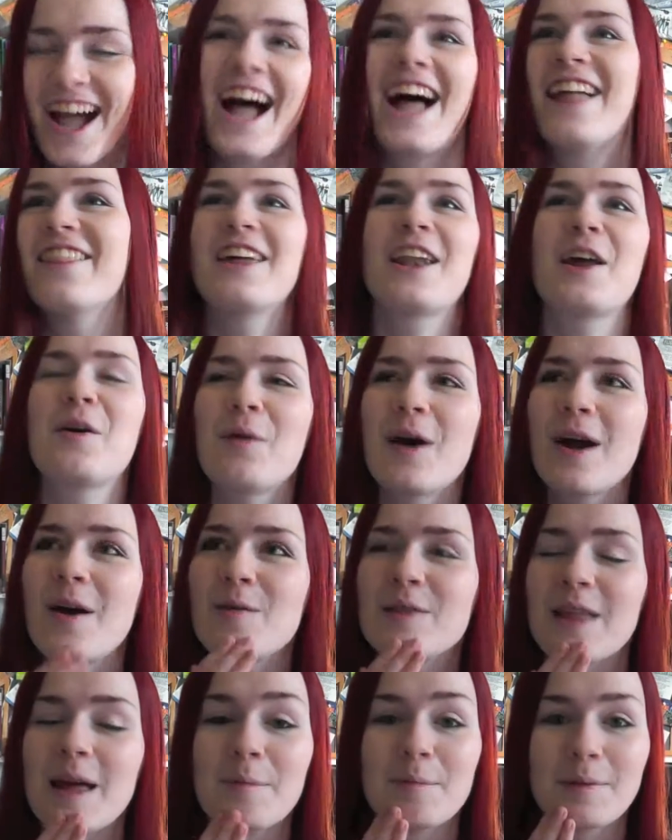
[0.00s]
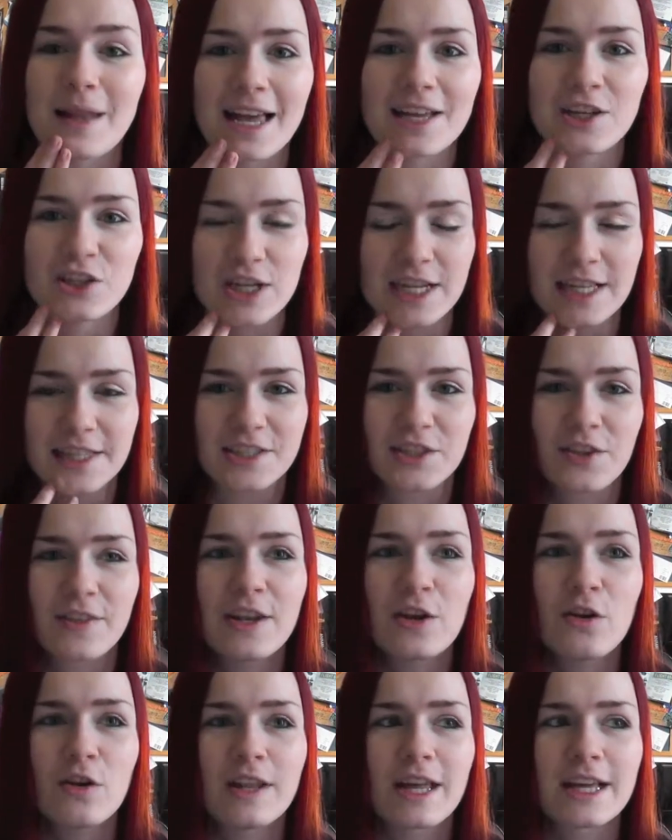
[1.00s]
And then I wear it with like black jeans, so
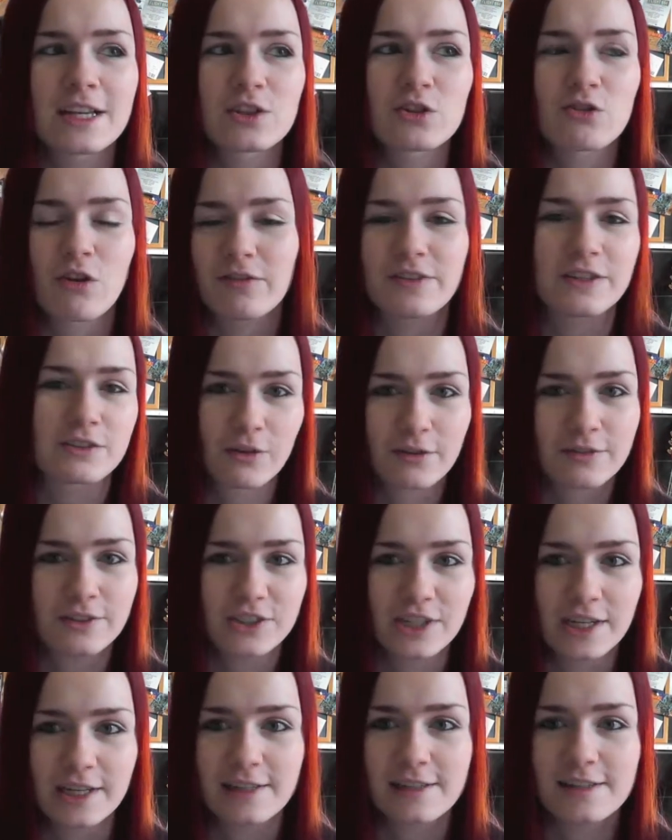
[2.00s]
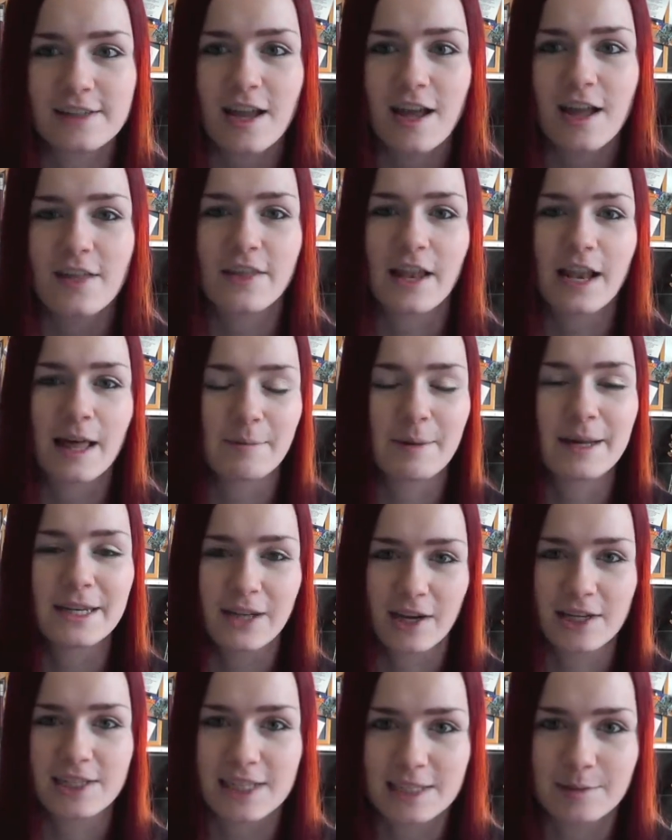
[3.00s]
they're not like scruffy jeans, they're like my
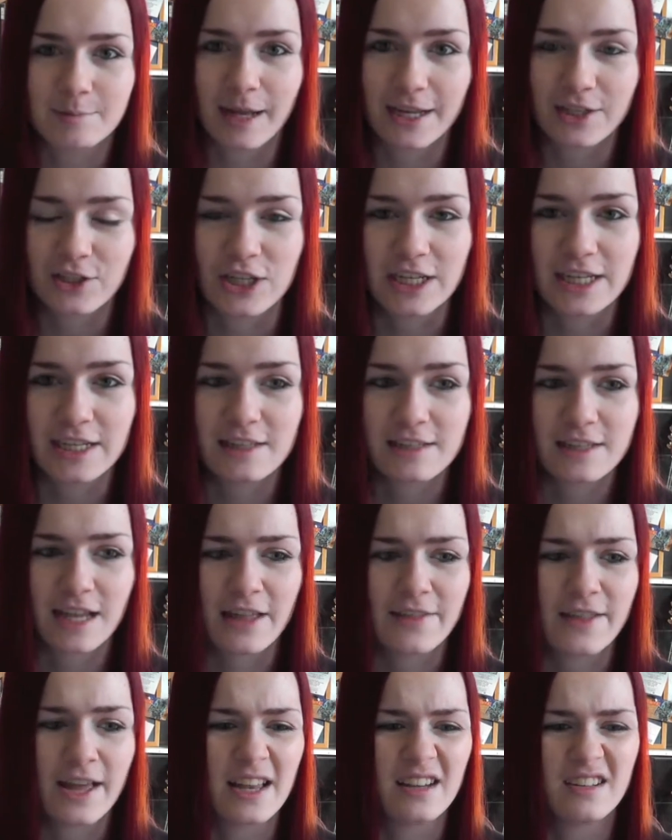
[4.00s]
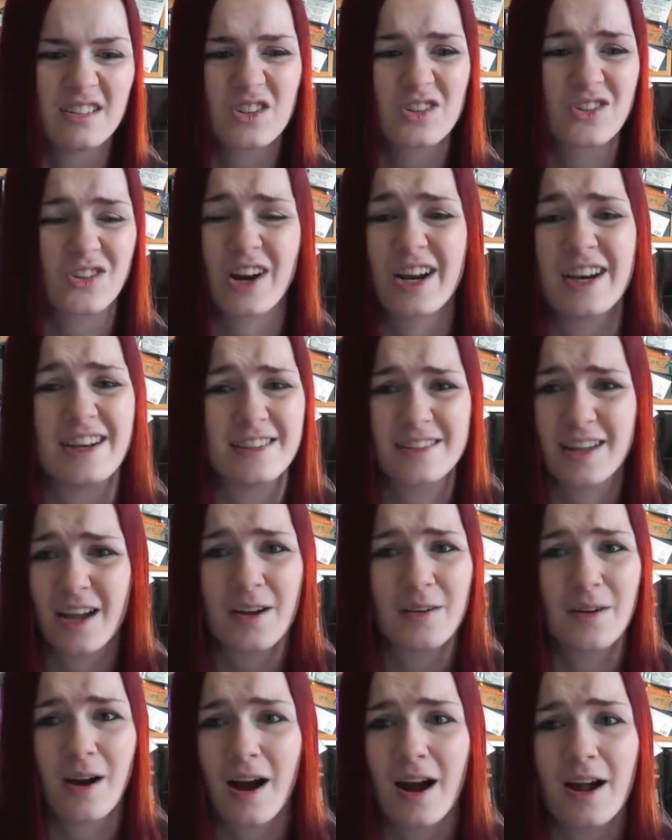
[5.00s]
nicest black jeans. And then trainers,
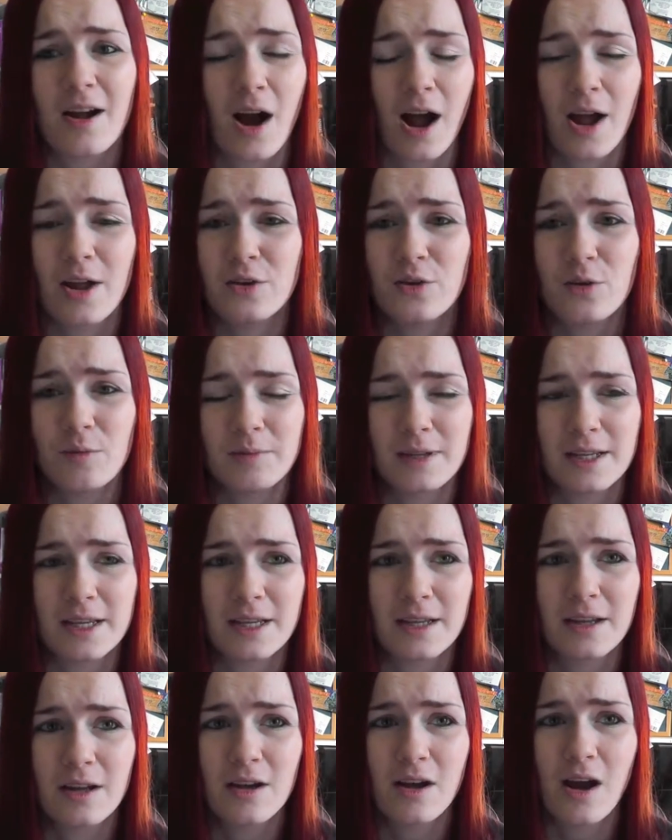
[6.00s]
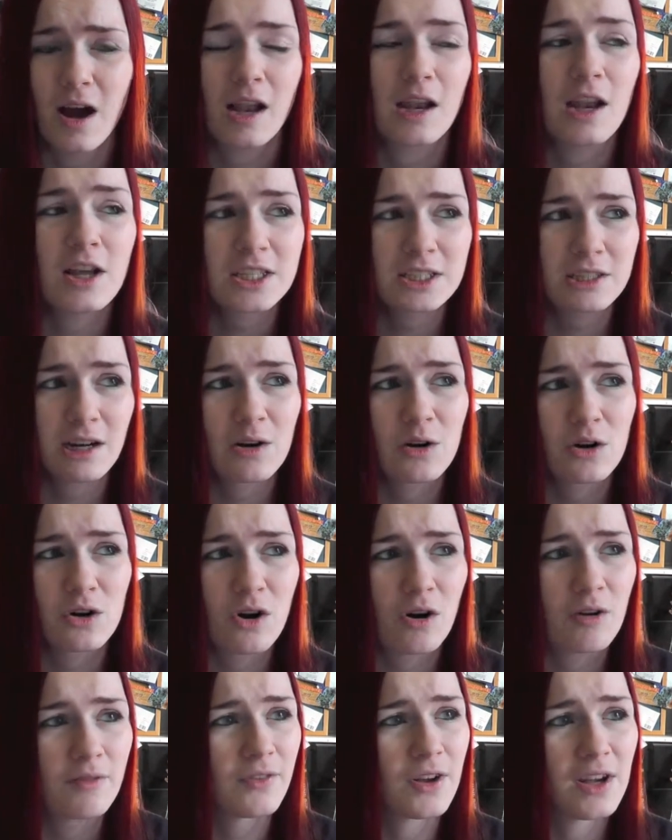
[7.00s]
I normally, last year I wore
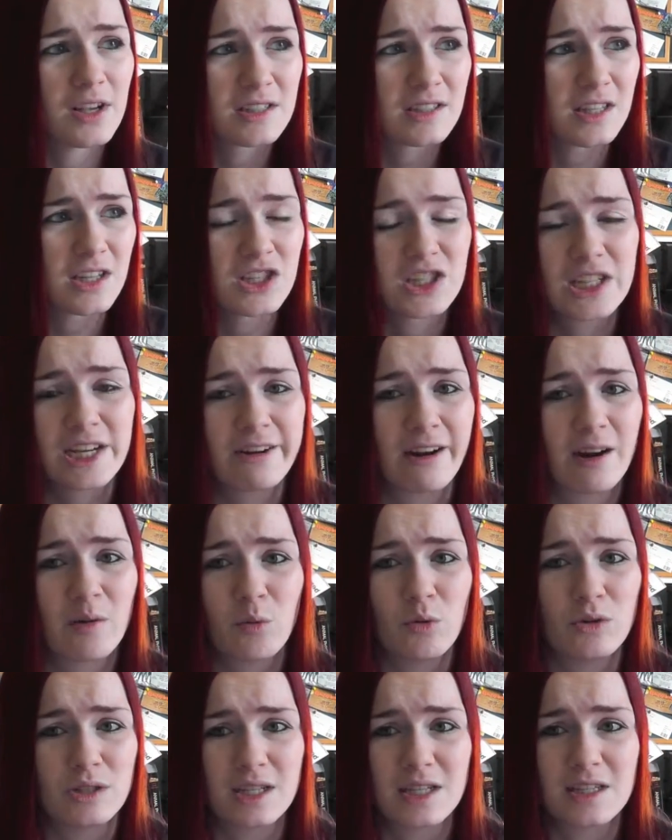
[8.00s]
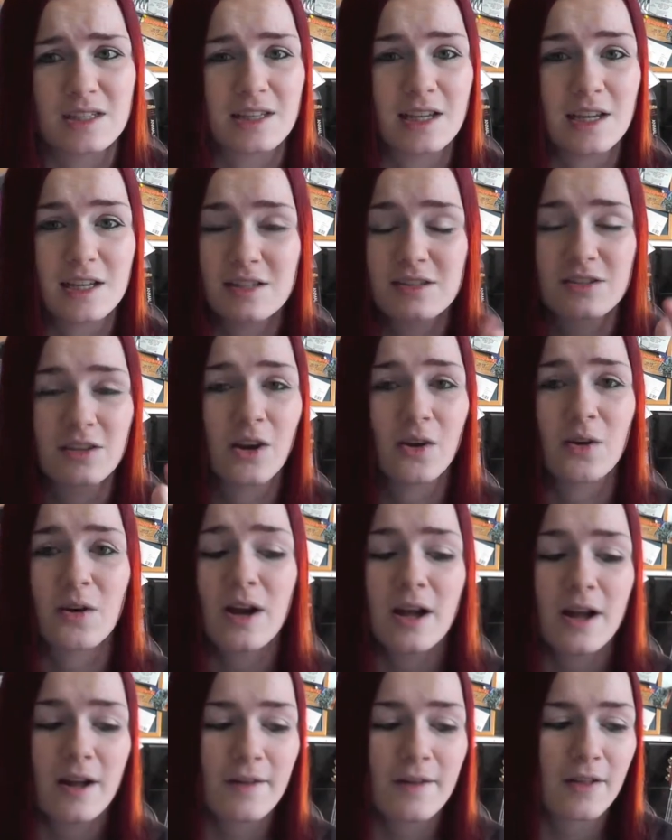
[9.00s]
Converse, this year I wore DC's, so
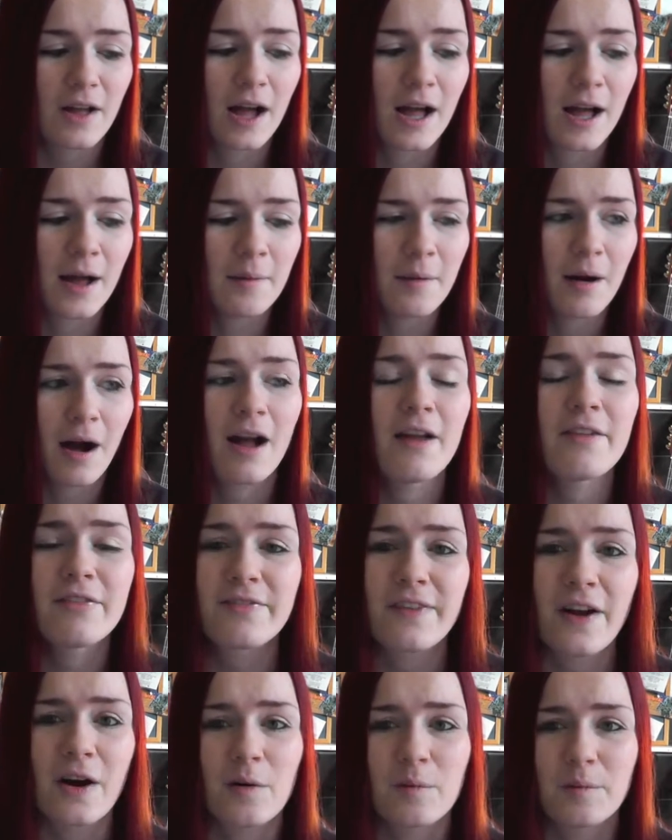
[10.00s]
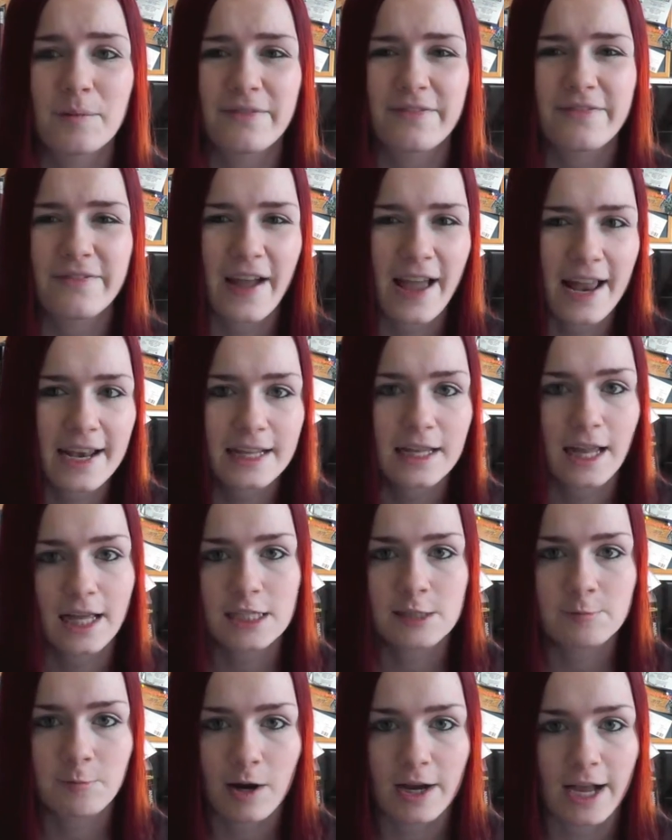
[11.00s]
I felt fairly
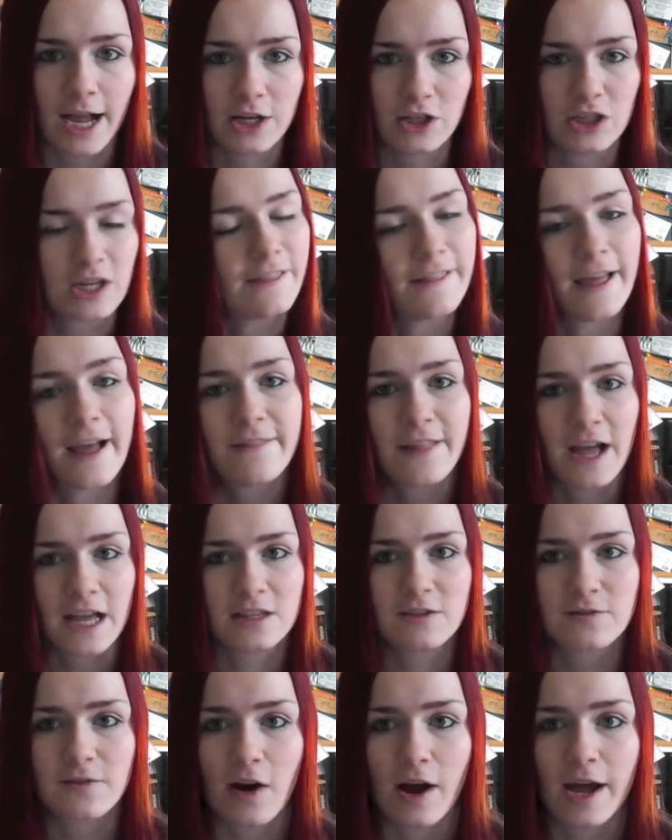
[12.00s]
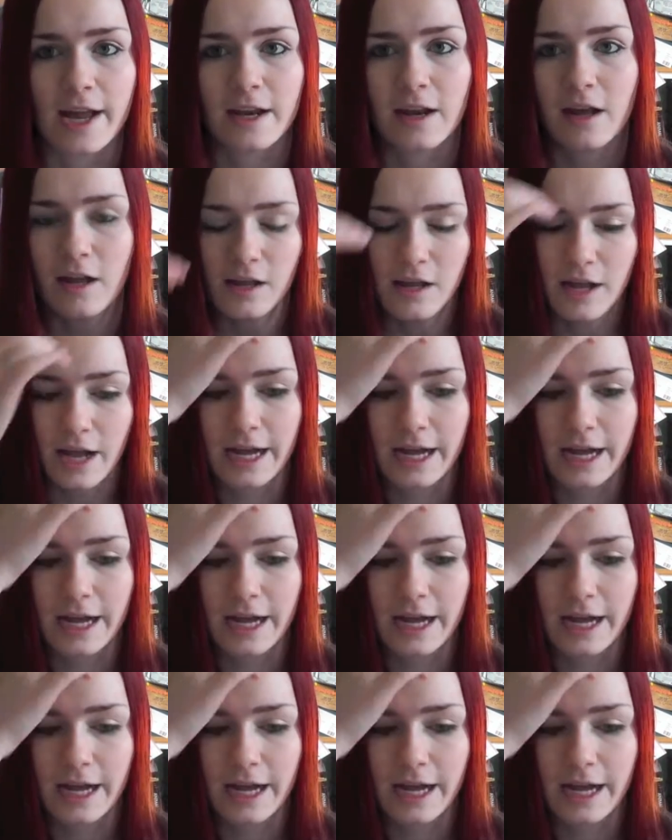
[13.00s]
like smart casual in that's fine.